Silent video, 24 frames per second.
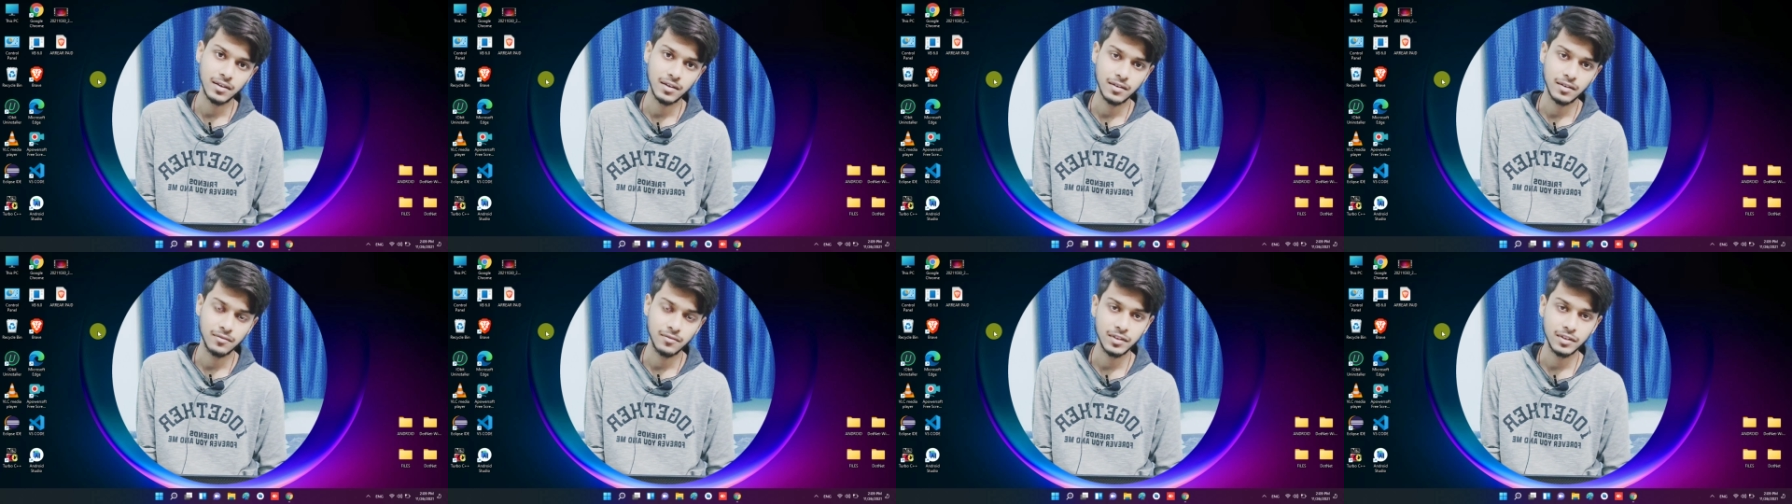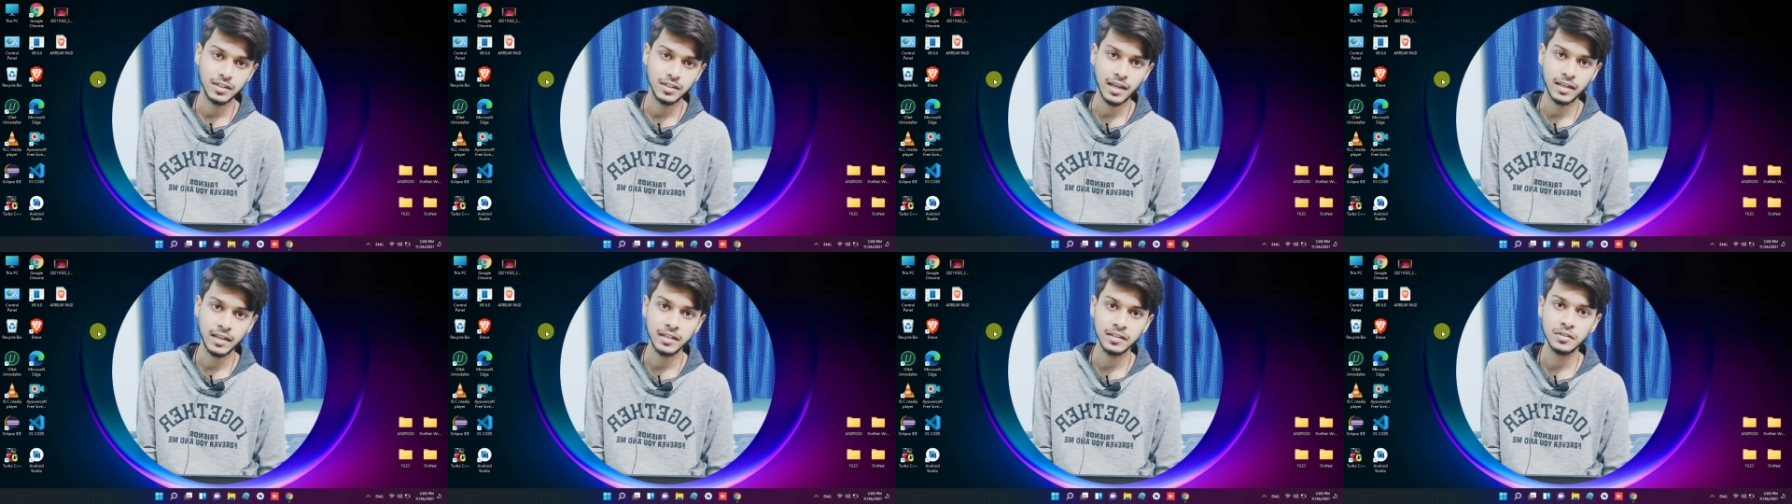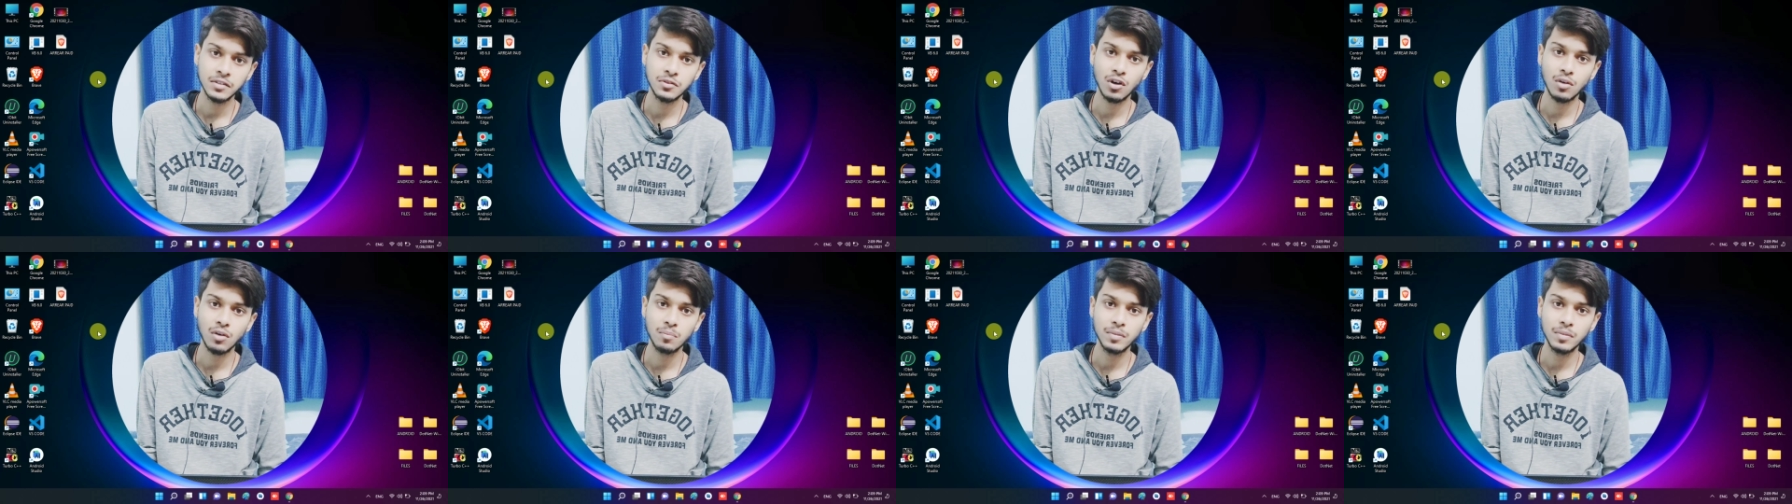with another
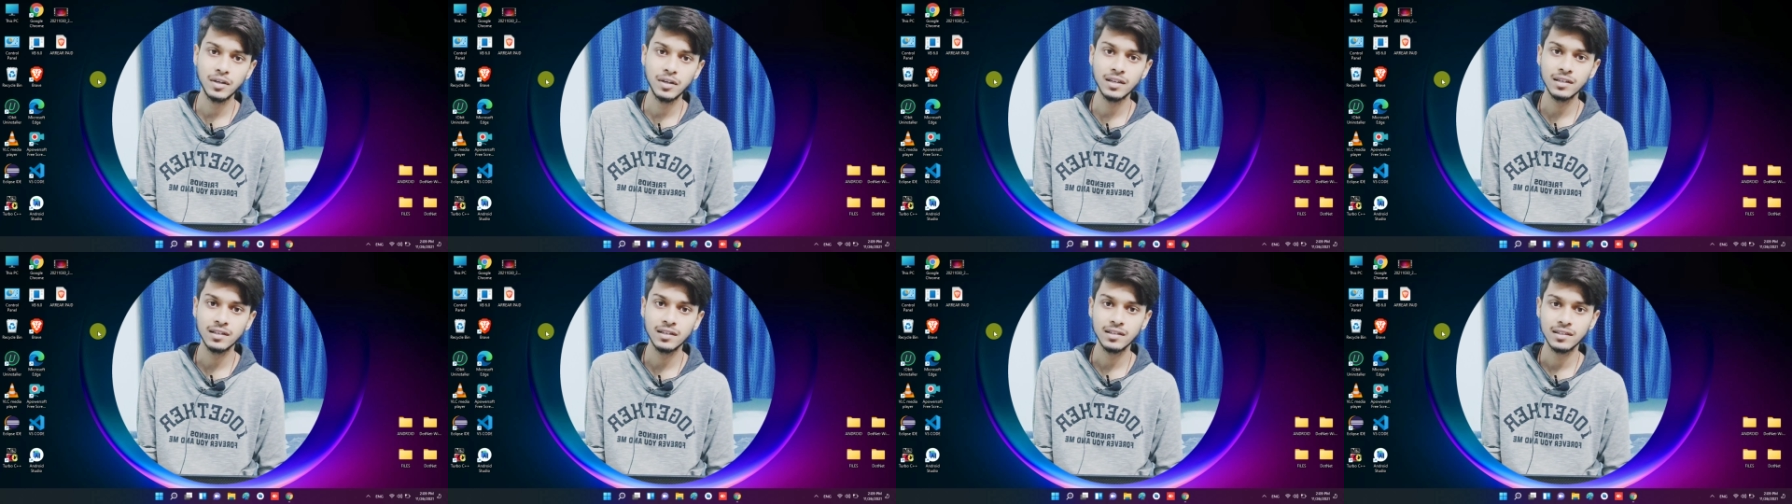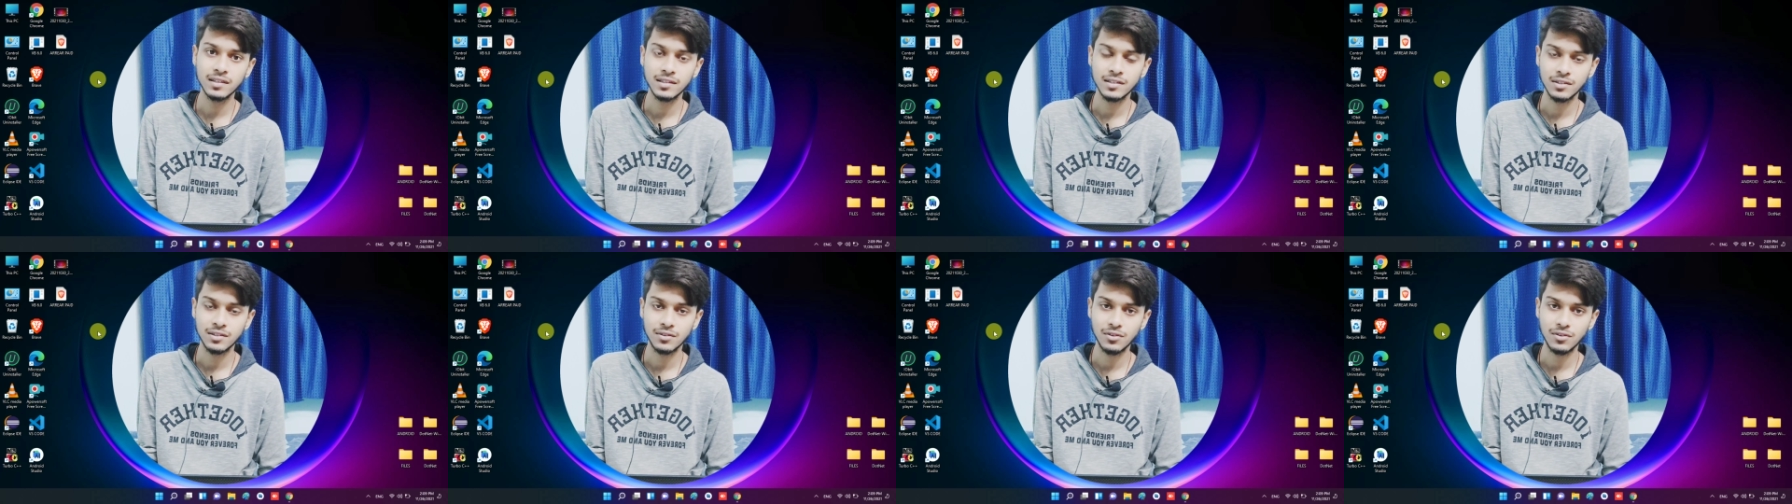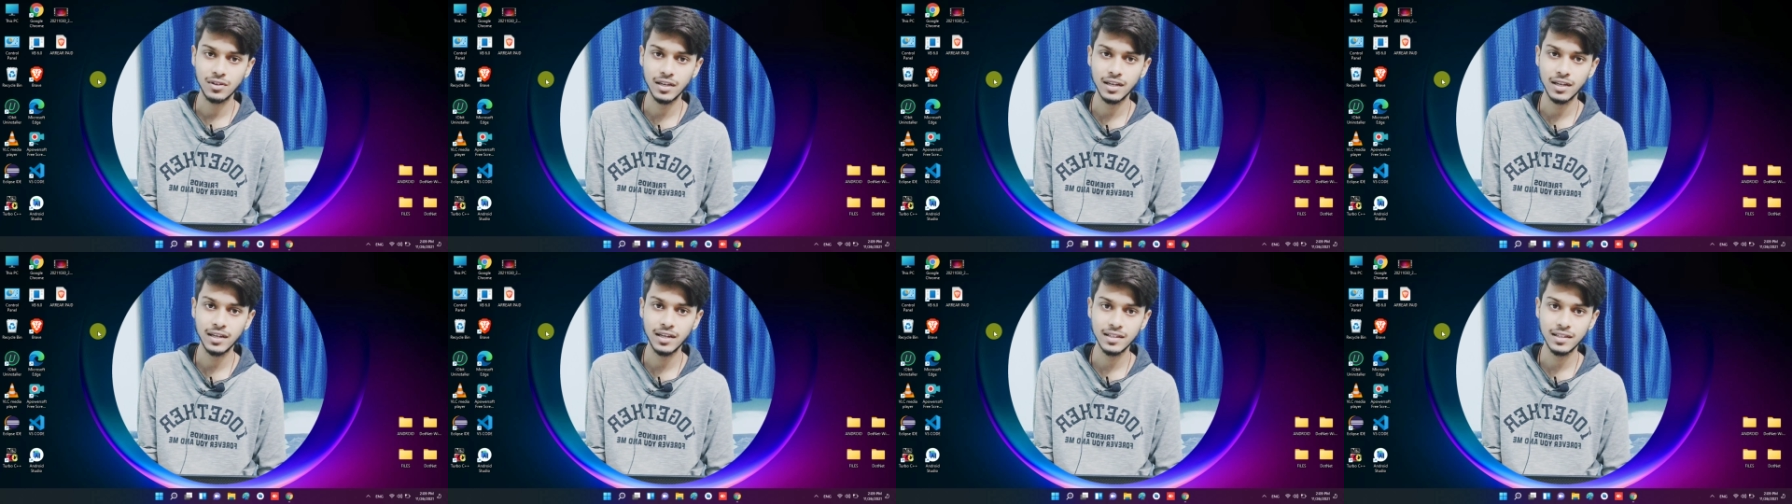topic.
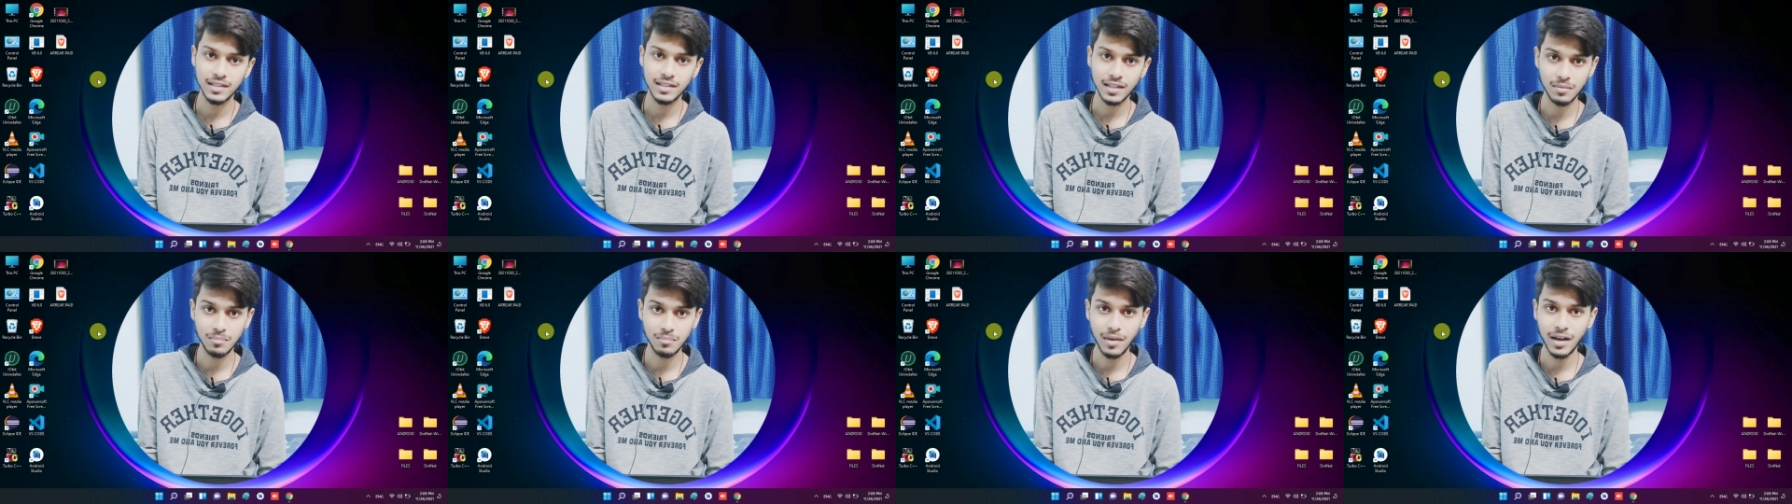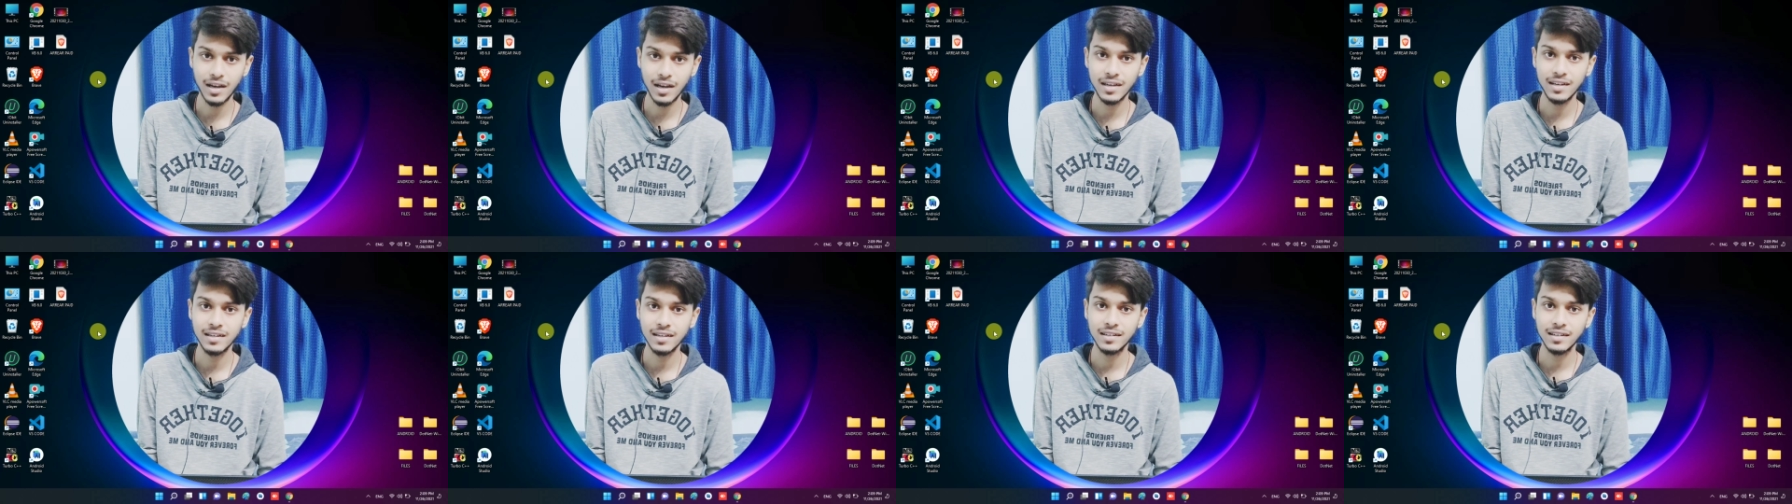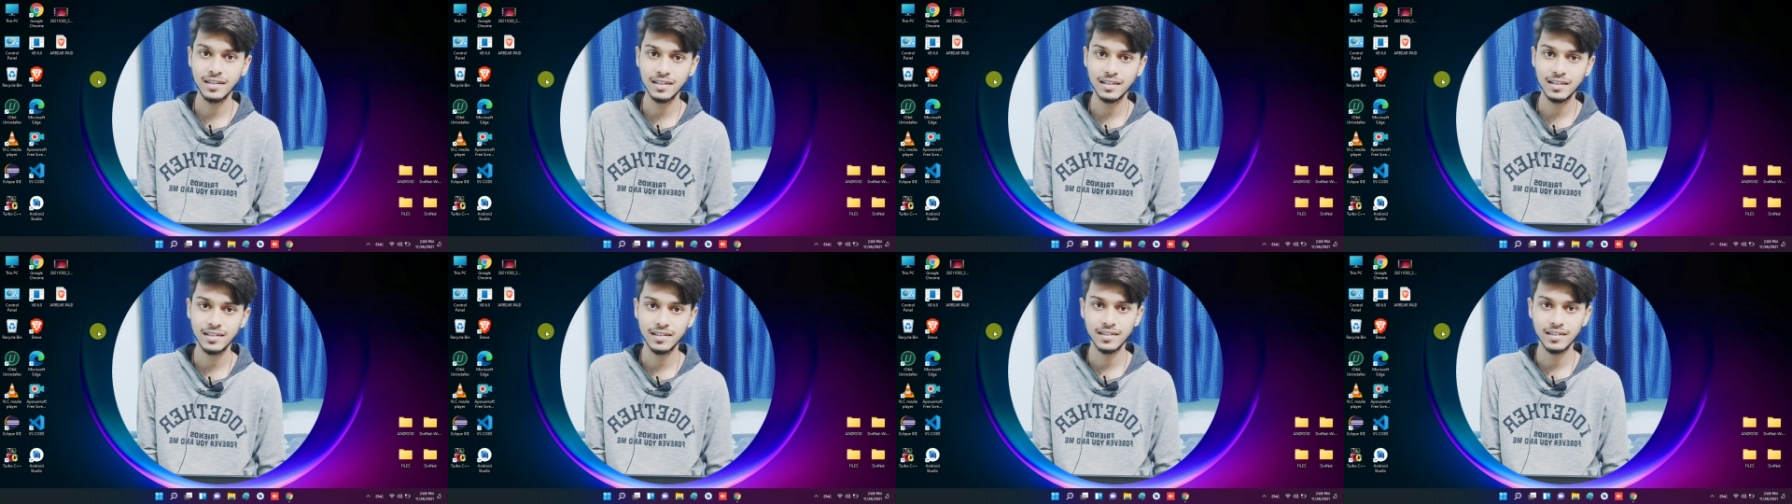Okay, then bye,
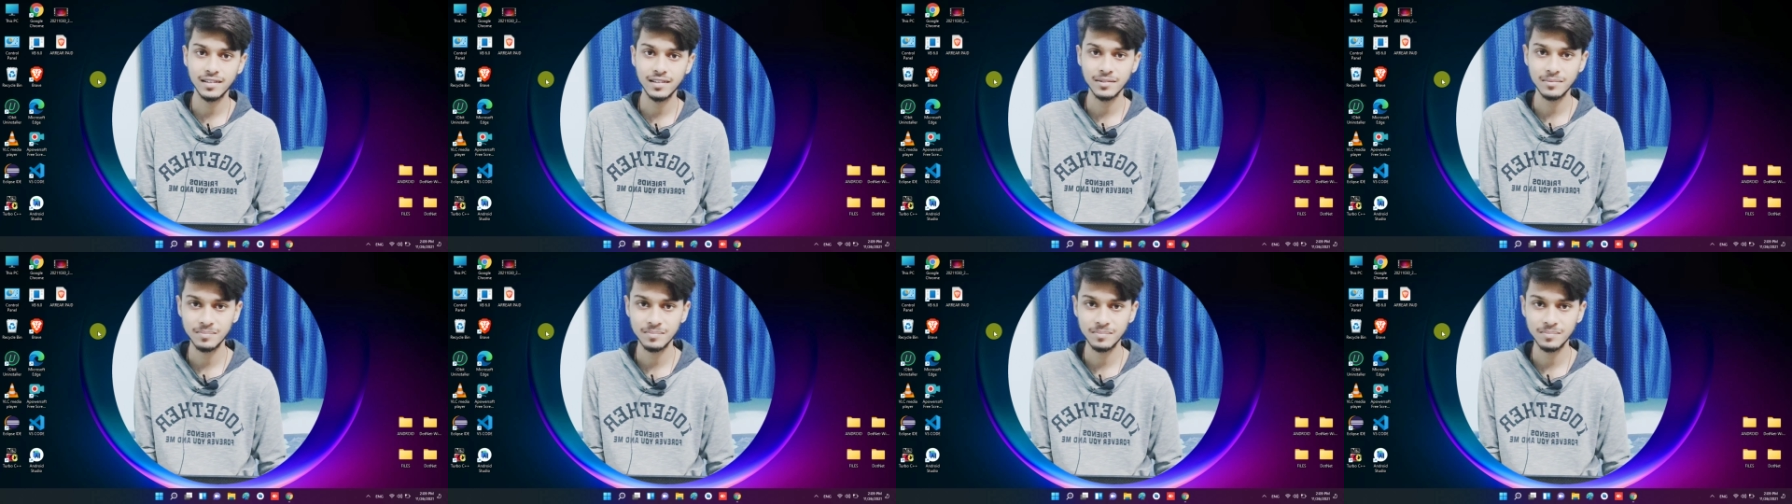take care.